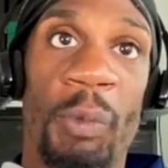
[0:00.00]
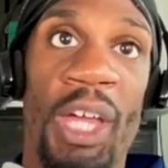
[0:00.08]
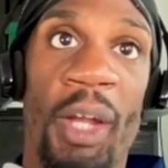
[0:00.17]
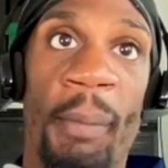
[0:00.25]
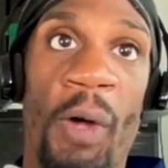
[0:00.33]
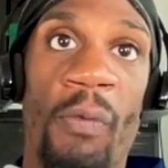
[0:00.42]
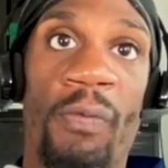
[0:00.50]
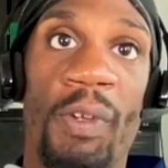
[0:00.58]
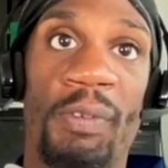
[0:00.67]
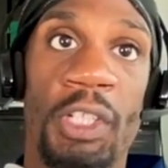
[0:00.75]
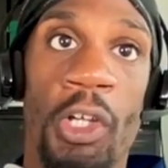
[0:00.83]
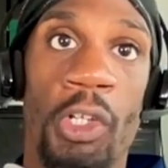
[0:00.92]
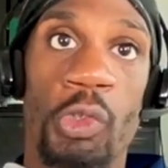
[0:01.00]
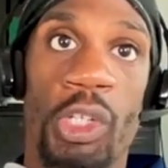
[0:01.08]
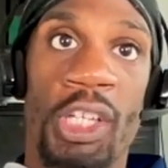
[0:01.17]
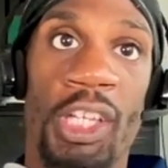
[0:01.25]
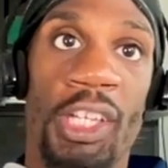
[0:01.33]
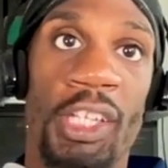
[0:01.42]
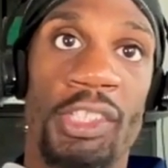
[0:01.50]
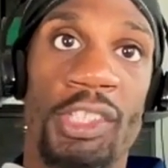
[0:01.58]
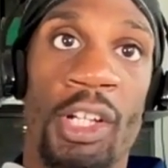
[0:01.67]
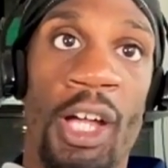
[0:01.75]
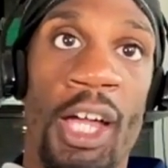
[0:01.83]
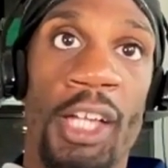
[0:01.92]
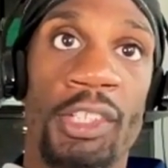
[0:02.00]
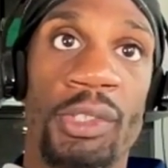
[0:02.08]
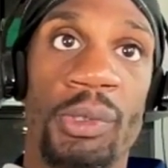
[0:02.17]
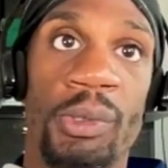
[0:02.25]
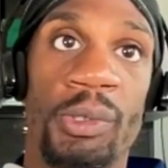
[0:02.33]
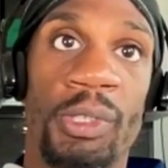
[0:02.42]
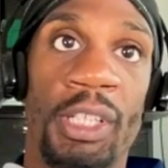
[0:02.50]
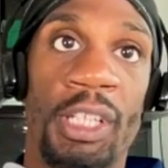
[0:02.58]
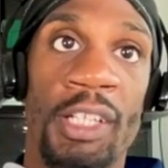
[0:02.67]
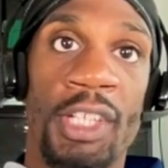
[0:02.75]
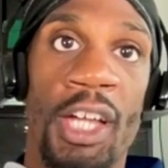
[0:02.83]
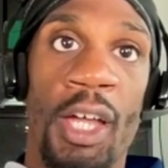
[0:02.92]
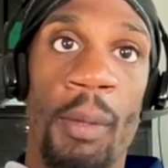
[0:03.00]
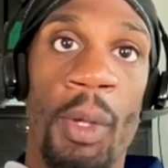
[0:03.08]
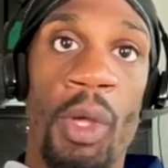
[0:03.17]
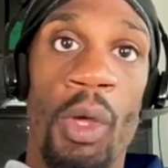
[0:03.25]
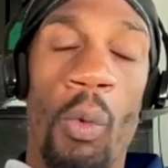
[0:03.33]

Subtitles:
we had about 1,500 kids in our high school at that time.